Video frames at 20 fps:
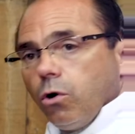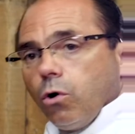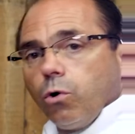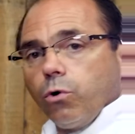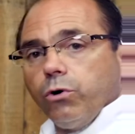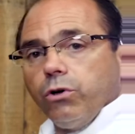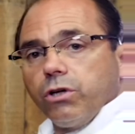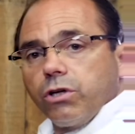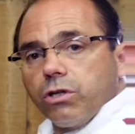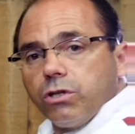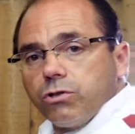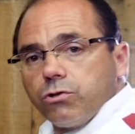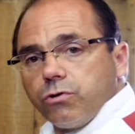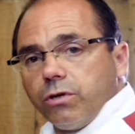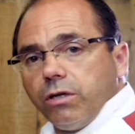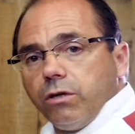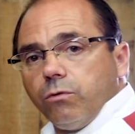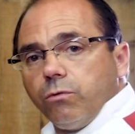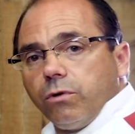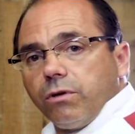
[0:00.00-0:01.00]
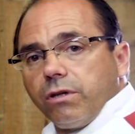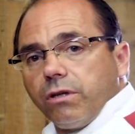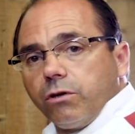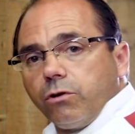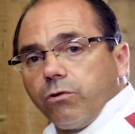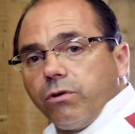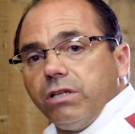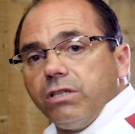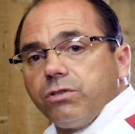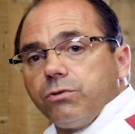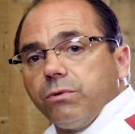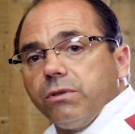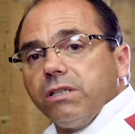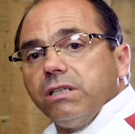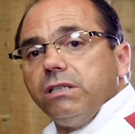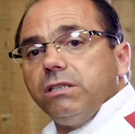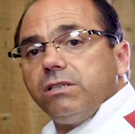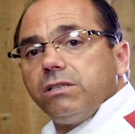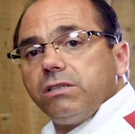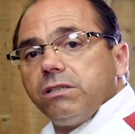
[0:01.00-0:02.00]
or you can treat it with a grease
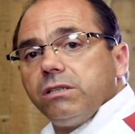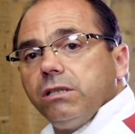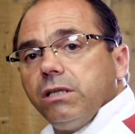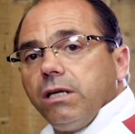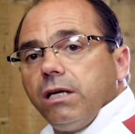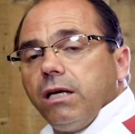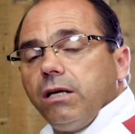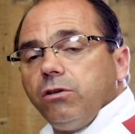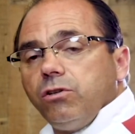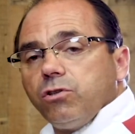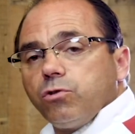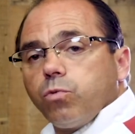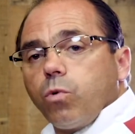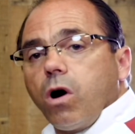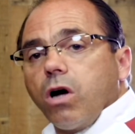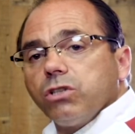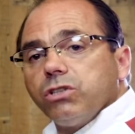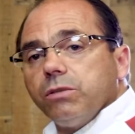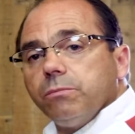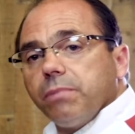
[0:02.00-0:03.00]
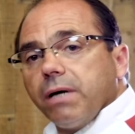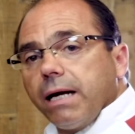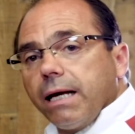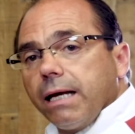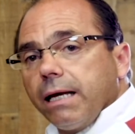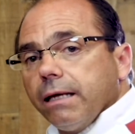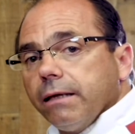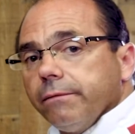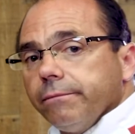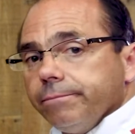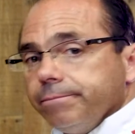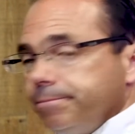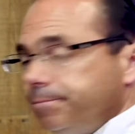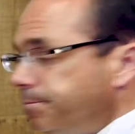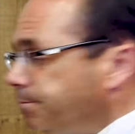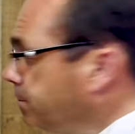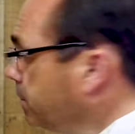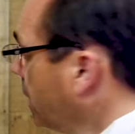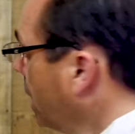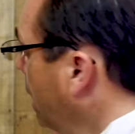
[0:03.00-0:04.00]
release and just wash it by hand.
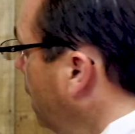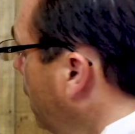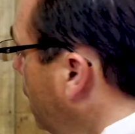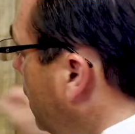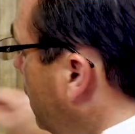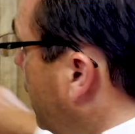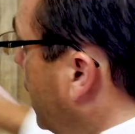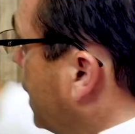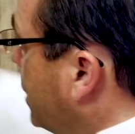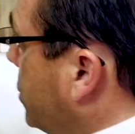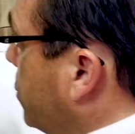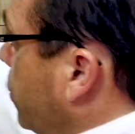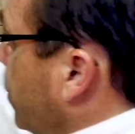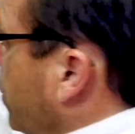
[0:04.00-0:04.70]
Next,